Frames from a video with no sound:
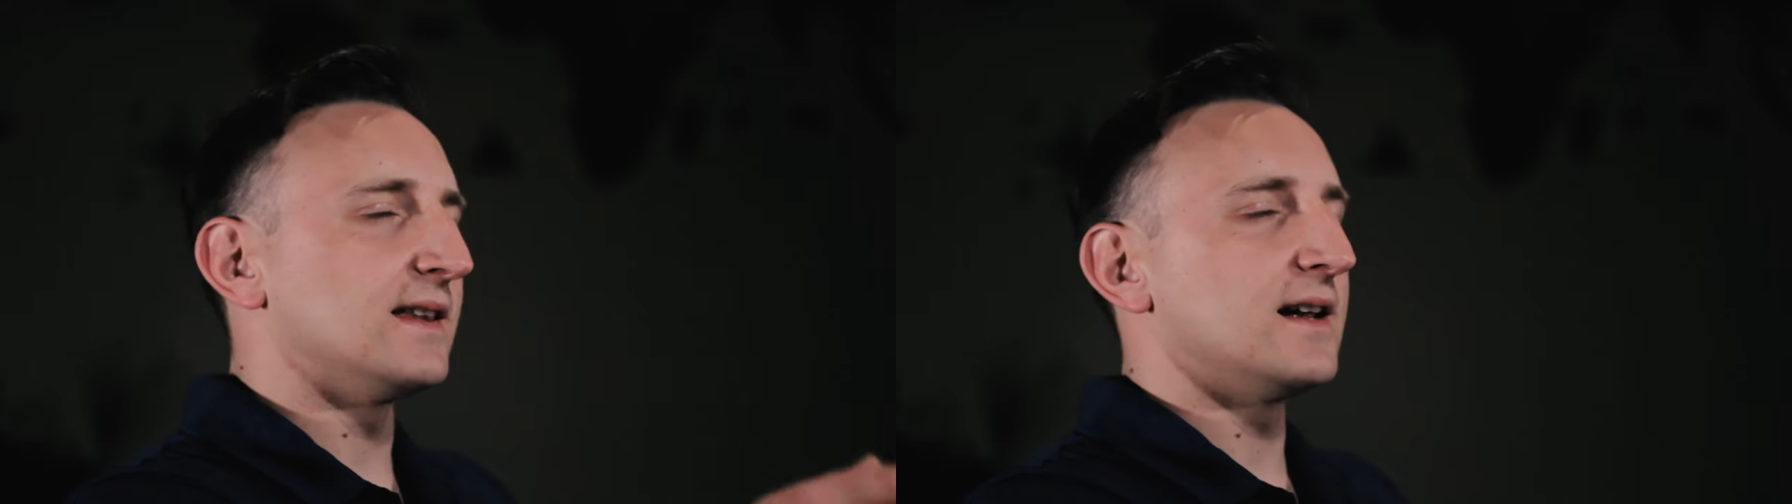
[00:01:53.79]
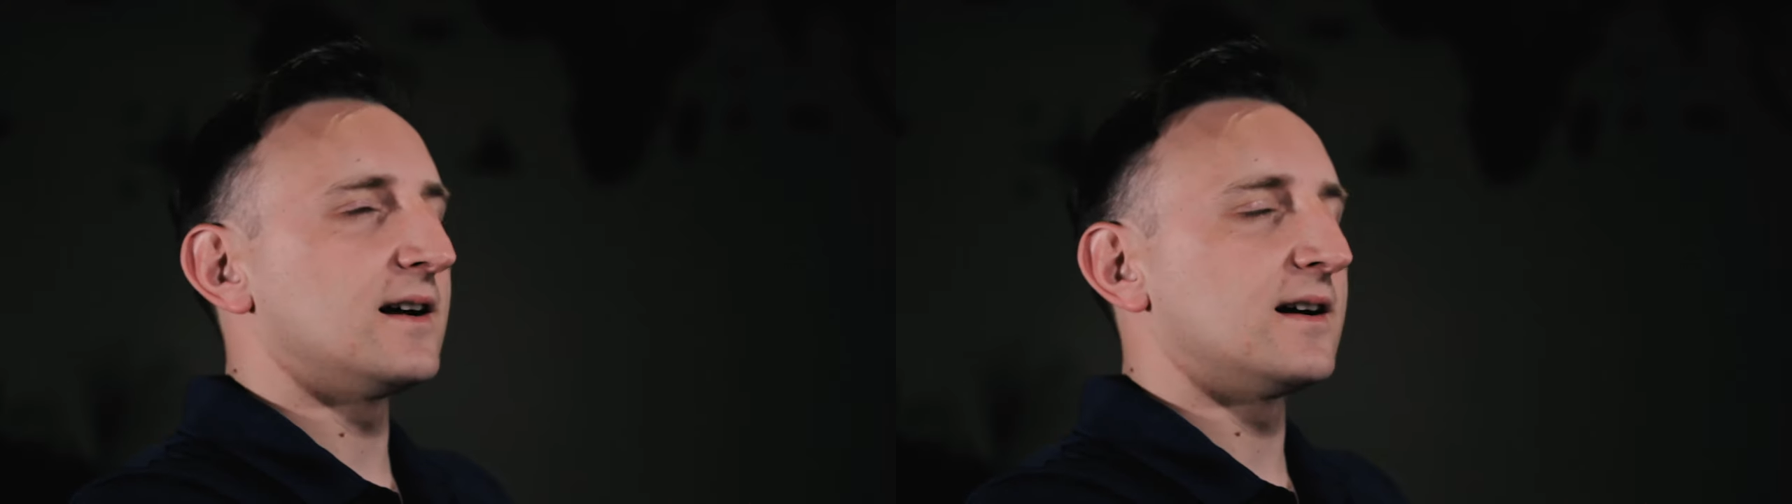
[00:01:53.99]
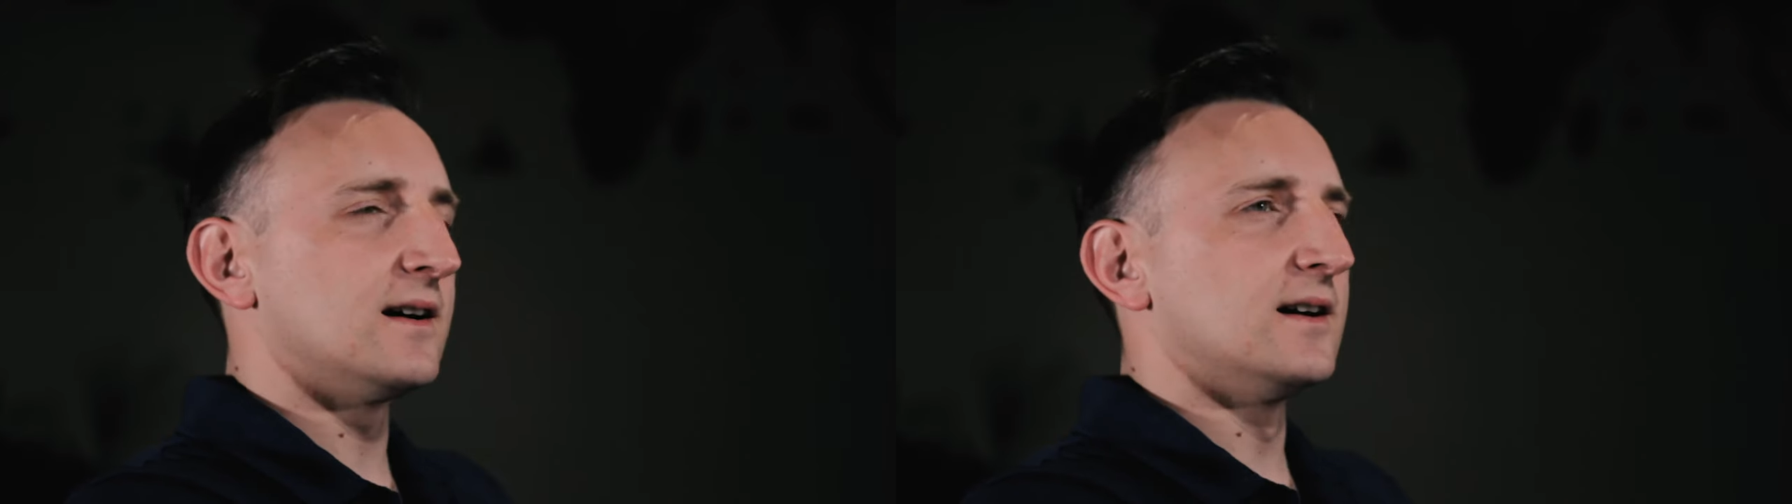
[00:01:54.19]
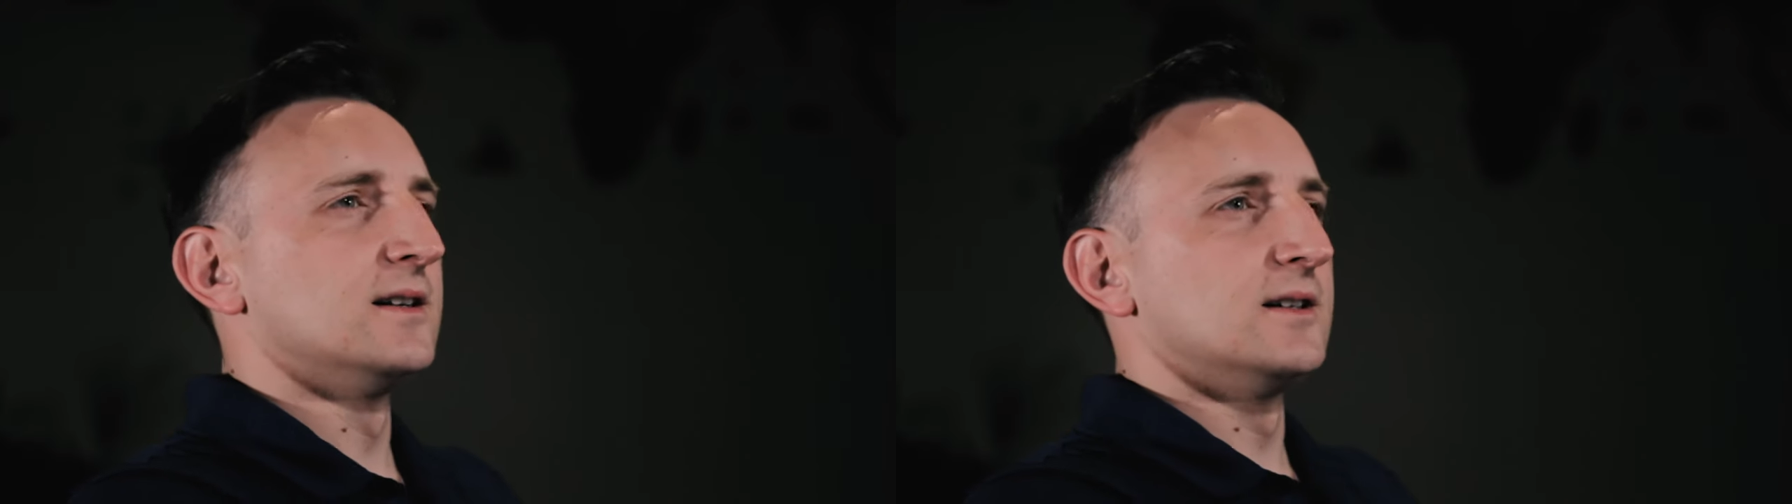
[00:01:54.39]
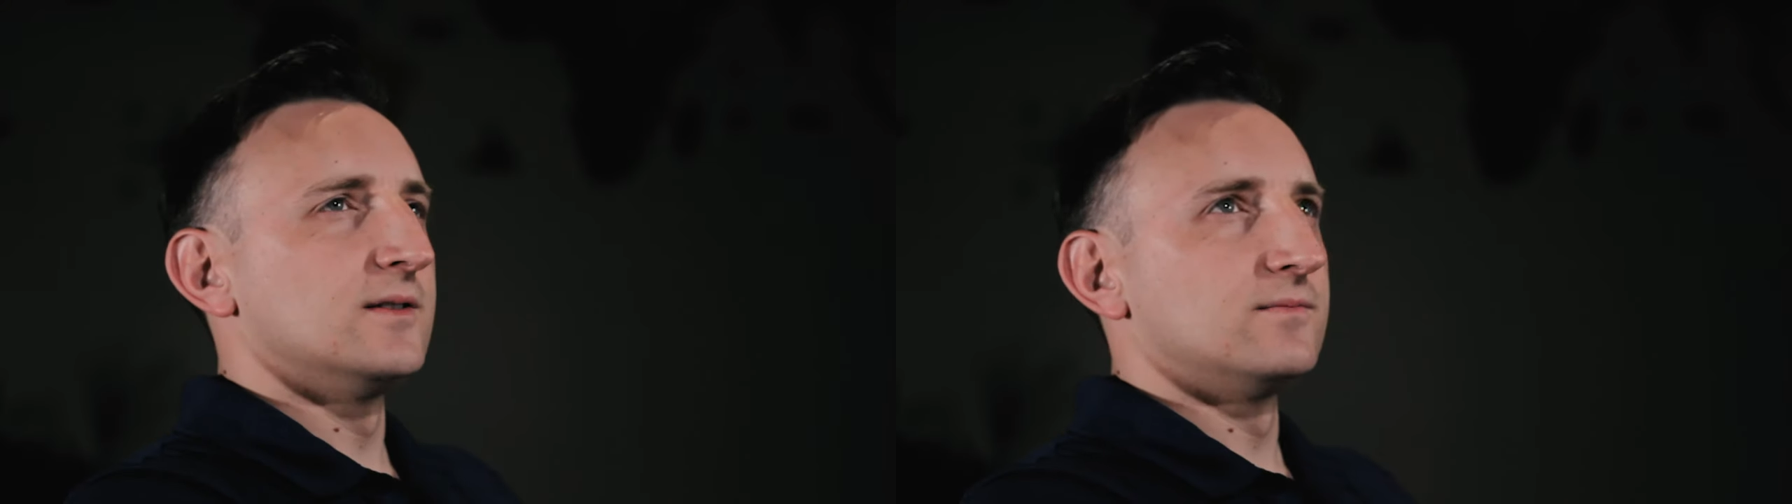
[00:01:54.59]
stay there
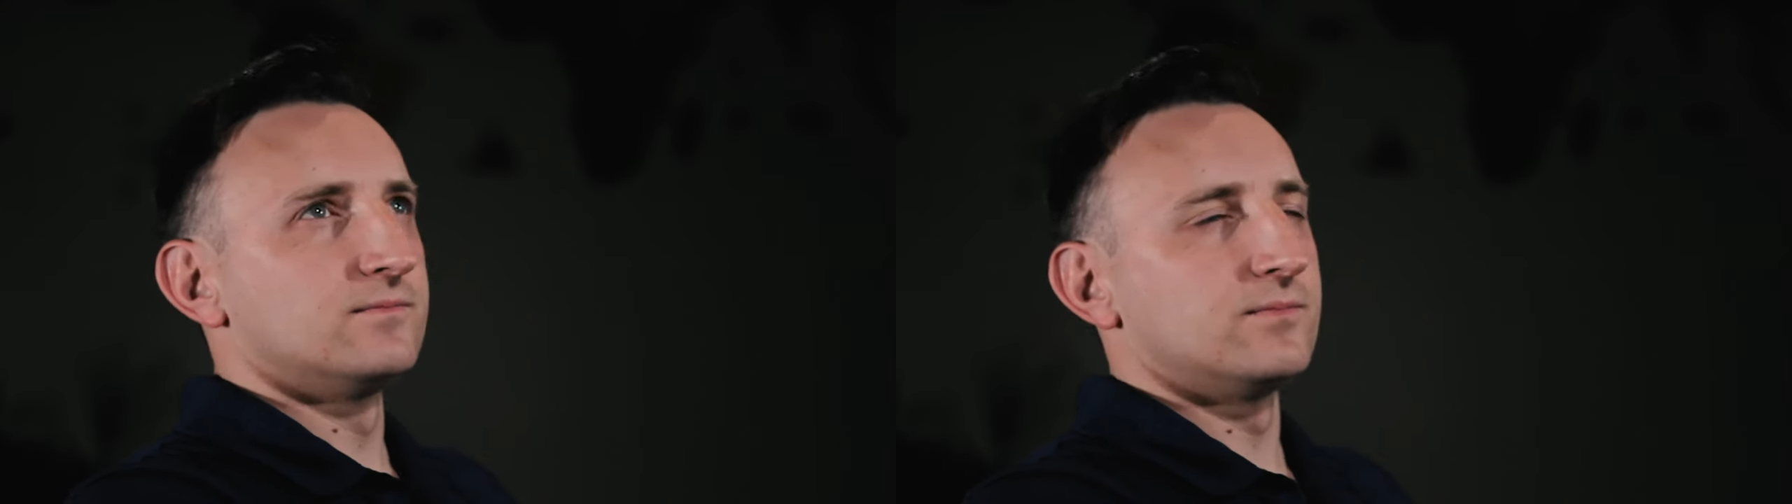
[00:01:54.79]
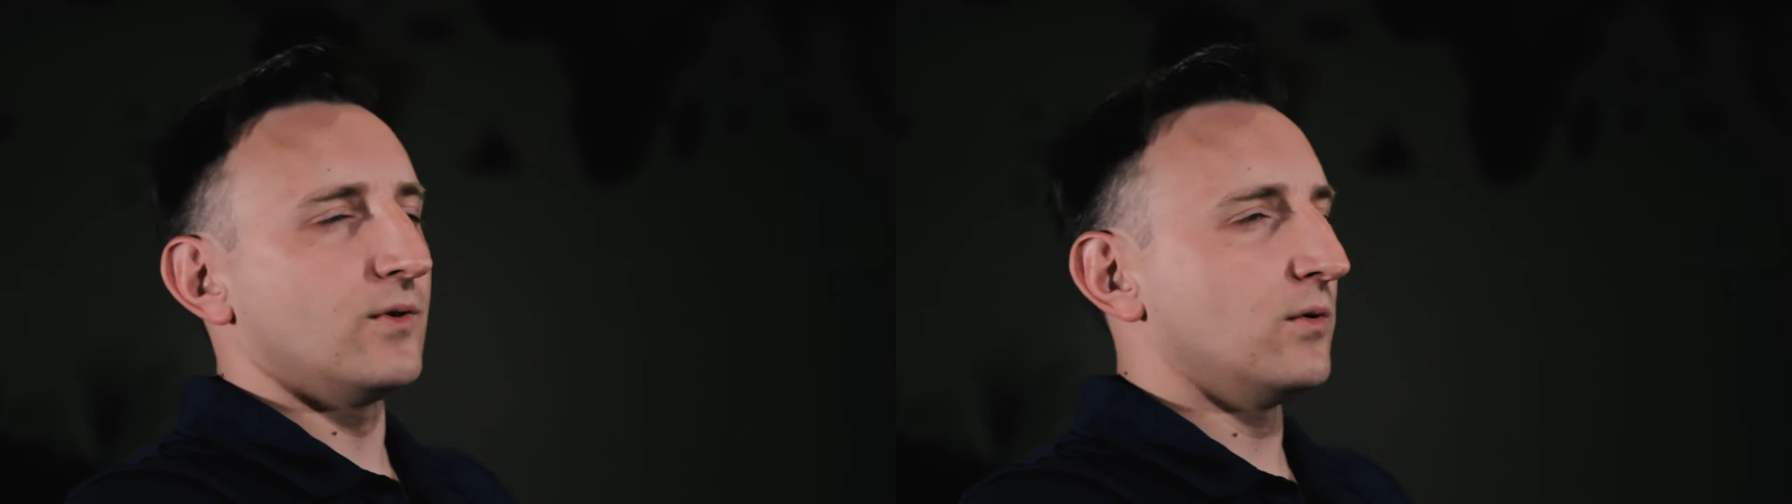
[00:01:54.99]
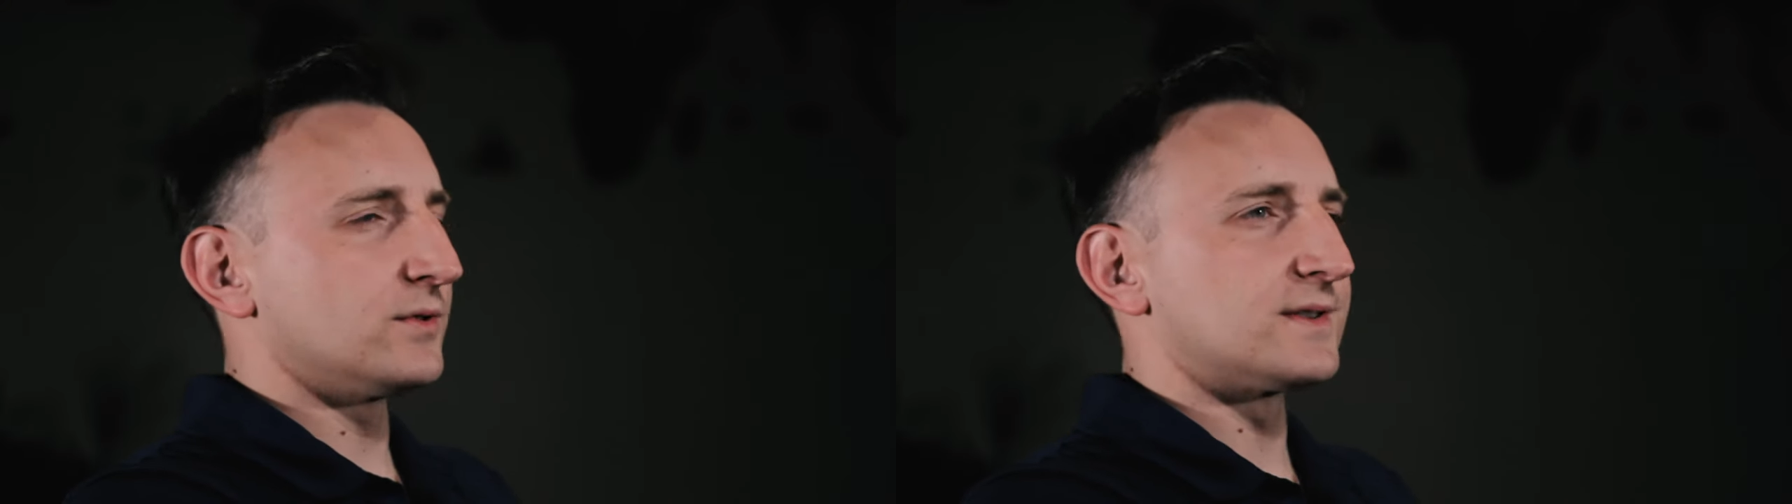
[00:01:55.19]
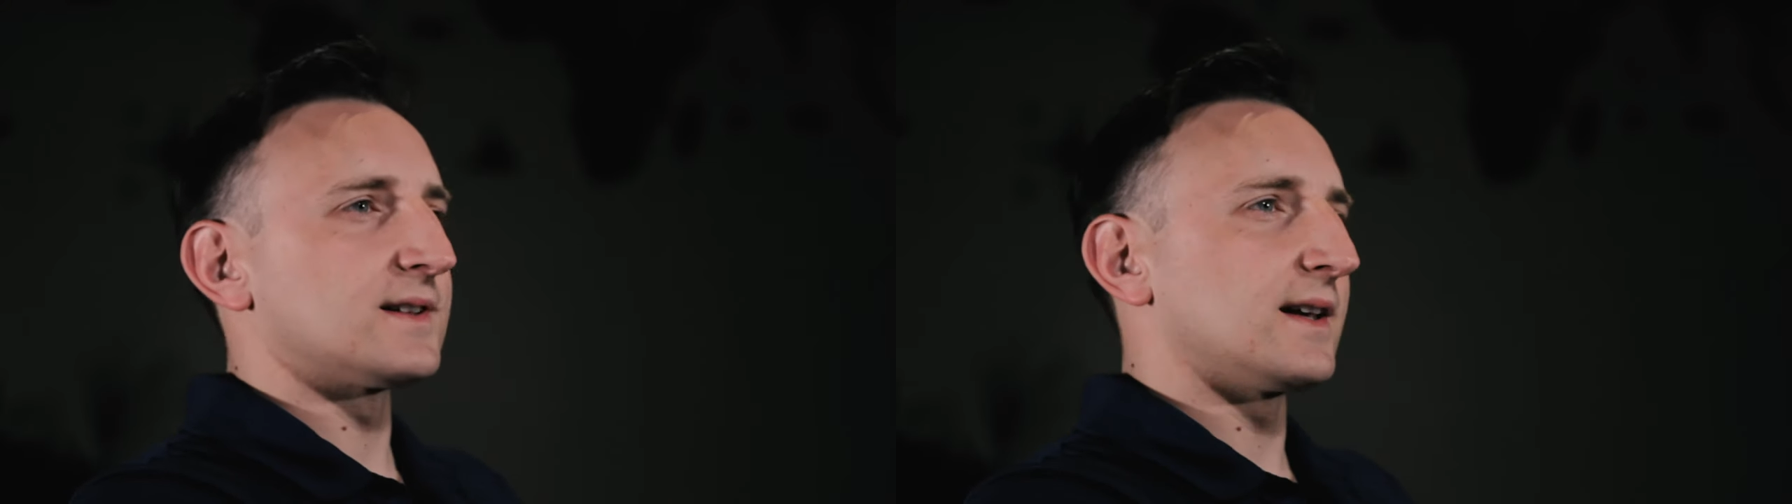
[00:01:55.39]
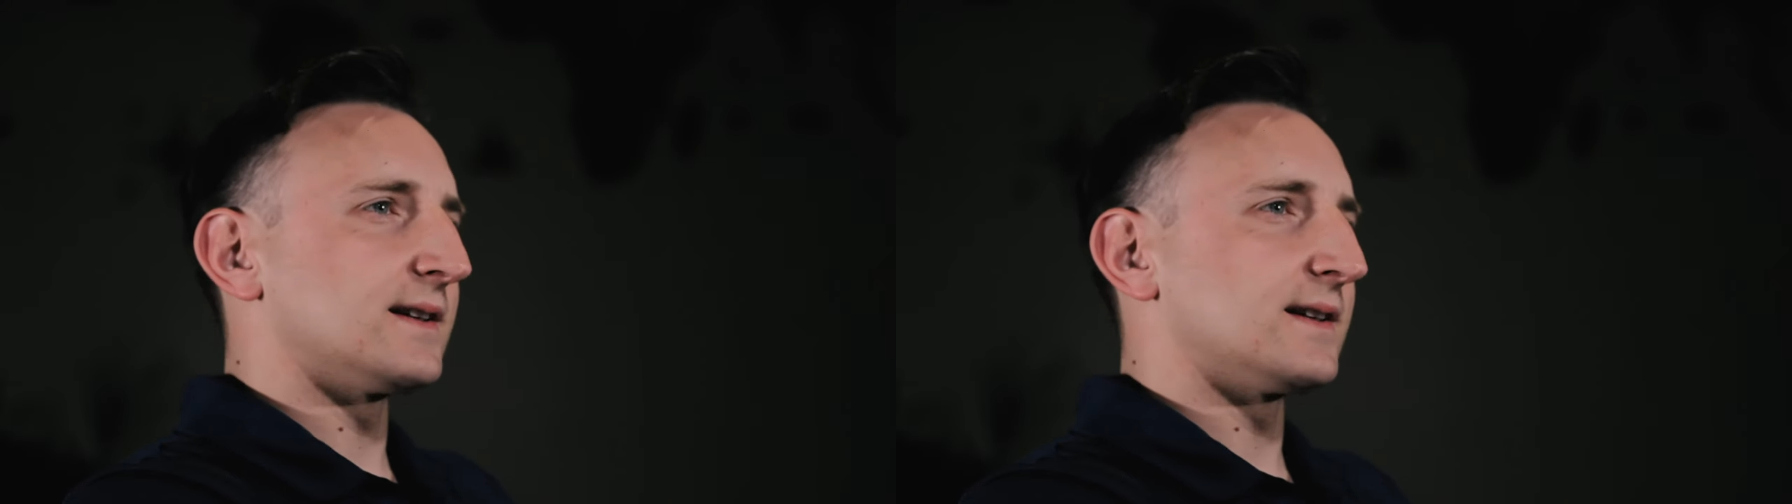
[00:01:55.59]
almost